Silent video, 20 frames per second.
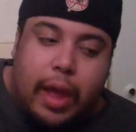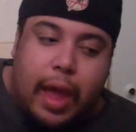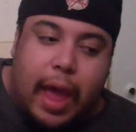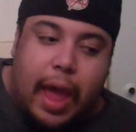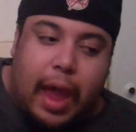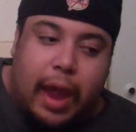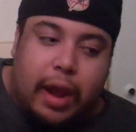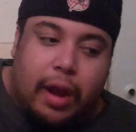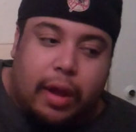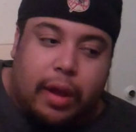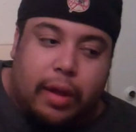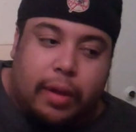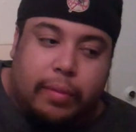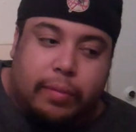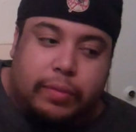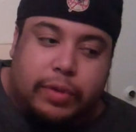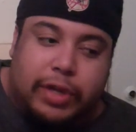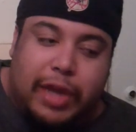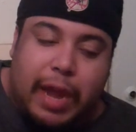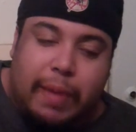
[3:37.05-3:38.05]
and
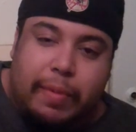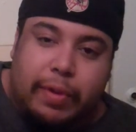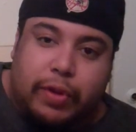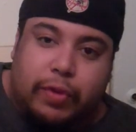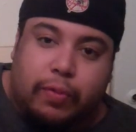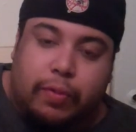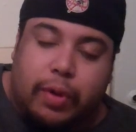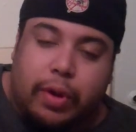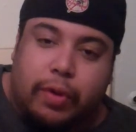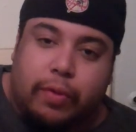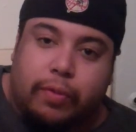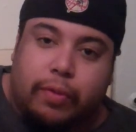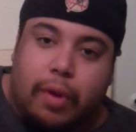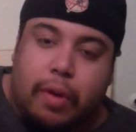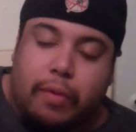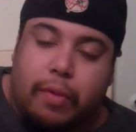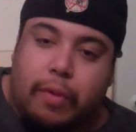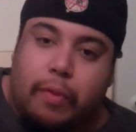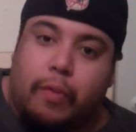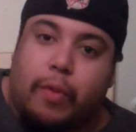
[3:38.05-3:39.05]
Sheamus won
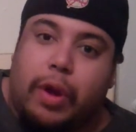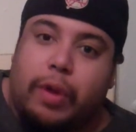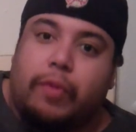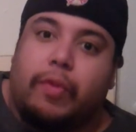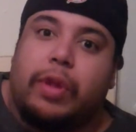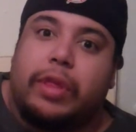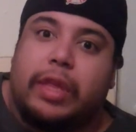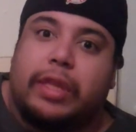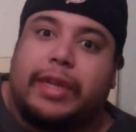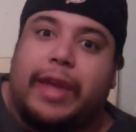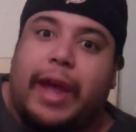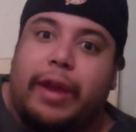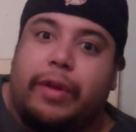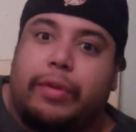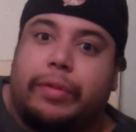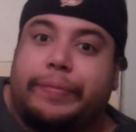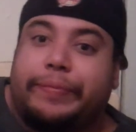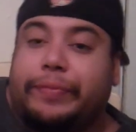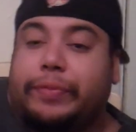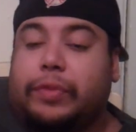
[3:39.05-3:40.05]
the
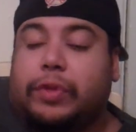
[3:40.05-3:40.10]
title.